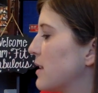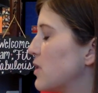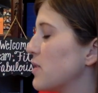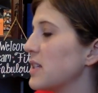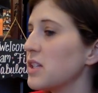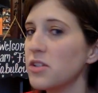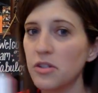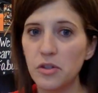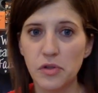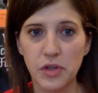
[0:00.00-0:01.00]
So this is your
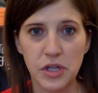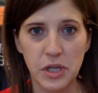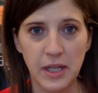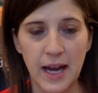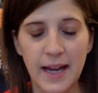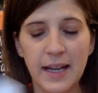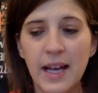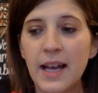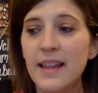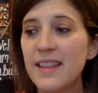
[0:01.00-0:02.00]
nutrition guide.
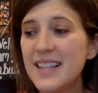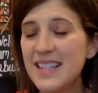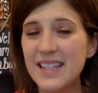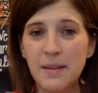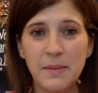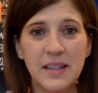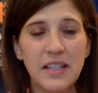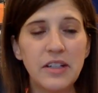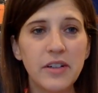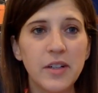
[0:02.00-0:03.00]
This is something
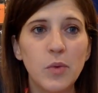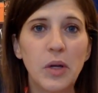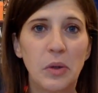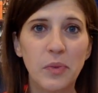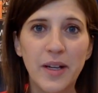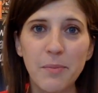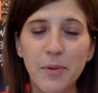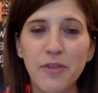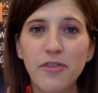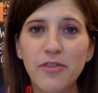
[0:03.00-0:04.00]
that you're going to want to read
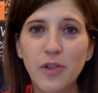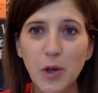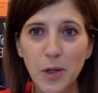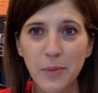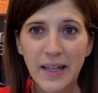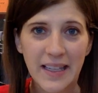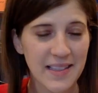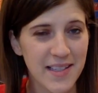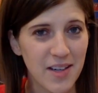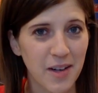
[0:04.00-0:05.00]
before we
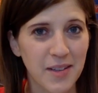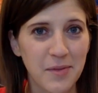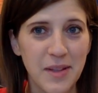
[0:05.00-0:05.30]
get started